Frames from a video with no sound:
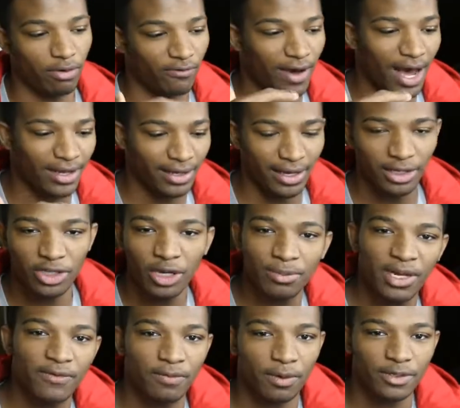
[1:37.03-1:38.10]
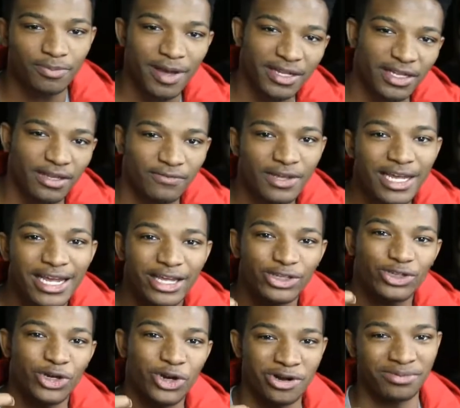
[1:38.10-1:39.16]
provide like a little bit of perspective in
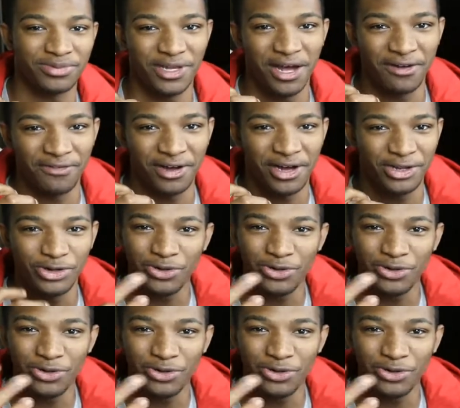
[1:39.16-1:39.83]
terms of uh,